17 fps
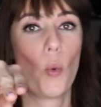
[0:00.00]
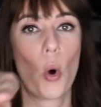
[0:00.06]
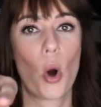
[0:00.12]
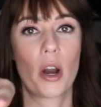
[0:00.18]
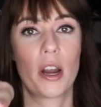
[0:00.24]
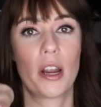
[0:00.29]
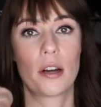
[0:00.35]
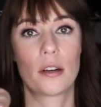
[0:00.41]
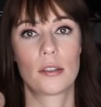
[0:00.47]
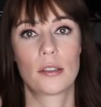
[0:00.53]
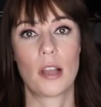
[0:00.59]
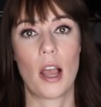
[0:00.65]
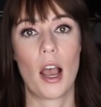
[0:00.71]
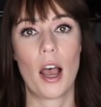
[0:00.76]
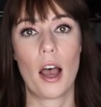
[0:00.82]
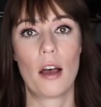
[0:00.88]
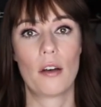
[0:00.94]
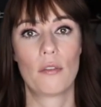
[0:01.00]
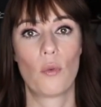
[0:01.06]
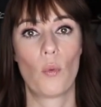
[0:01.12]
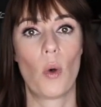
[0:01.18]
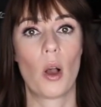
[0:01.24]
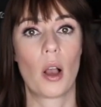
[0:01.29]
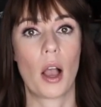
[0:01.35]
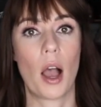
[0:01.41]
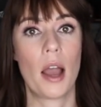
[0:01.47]
Warriors of
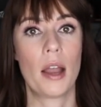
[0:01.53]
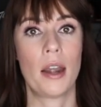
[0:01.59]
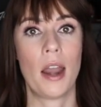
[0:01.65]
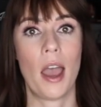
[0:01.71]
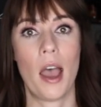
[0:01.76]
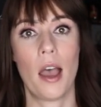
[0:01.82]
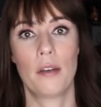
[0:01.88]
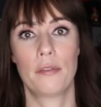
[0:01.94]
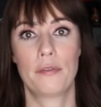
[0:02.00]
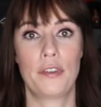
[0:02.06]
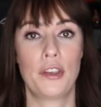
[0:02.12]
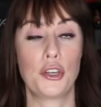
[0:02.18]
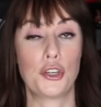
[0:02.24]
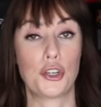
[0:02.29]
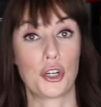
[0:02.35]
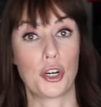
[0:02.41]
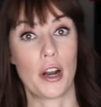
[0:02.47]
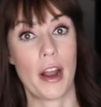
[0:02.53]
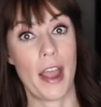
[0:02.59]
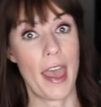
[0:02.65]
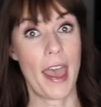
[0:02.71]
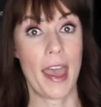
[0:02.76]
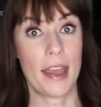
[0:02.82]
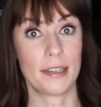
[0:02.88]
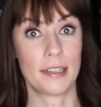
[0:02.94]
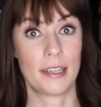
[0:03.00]
Wakanda
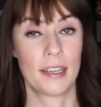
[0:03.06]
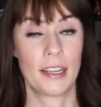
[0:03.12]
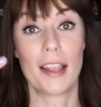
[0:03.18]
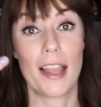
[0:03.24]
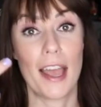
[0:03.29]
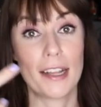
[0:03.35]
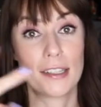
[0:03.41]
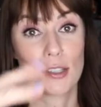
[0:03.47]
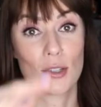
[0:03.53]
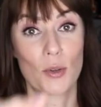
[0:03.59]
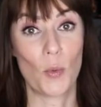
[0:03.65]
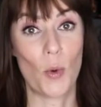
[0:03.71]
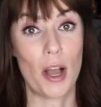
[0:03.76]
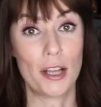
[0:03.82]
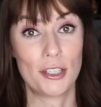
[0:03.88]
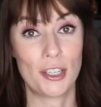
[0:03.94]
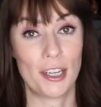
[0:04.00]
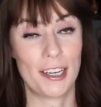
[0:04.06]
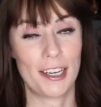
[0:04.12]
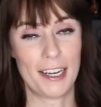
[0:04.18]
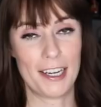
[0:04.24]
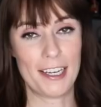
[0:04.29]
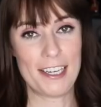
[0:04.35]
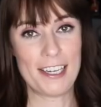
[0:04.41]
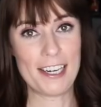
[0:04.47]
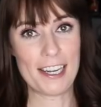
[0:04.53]
featurette. Let's watch it
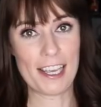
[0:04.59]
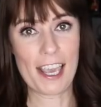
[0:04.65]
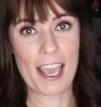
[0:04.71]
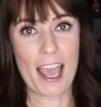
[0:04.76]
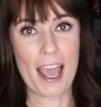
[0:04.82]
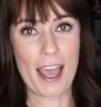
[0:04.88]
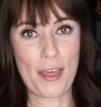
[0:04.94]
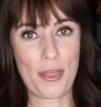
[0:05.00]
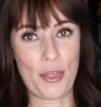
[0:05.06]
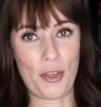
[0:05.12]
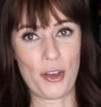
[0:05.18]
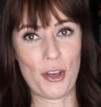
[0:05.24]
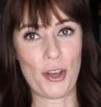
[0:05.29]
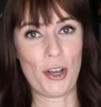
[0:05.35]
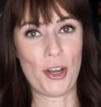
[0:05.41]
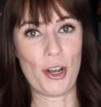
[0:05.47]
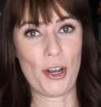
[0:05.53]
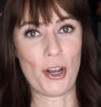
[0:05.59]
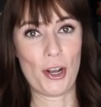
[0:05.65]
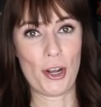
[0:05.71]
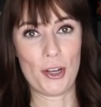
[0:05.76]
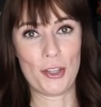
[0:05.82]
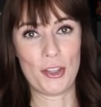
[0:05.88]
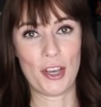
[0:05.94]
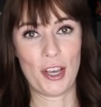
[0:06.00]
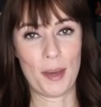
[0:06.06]

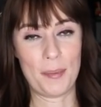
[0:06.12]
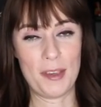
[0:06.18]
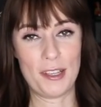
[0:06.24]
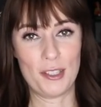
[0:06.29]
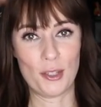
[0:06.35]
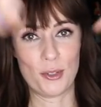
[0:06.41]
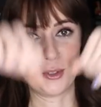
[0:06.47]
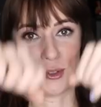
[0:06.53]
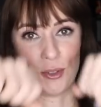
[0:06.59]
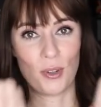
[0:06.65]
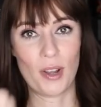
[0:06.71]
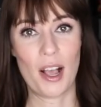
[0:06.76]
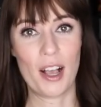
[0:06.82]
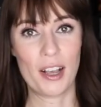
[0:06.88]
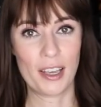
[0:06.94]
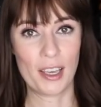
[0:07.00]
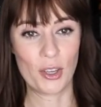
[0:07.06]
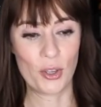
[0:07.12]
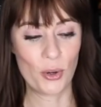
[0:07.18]
together. They're gonna be so strong and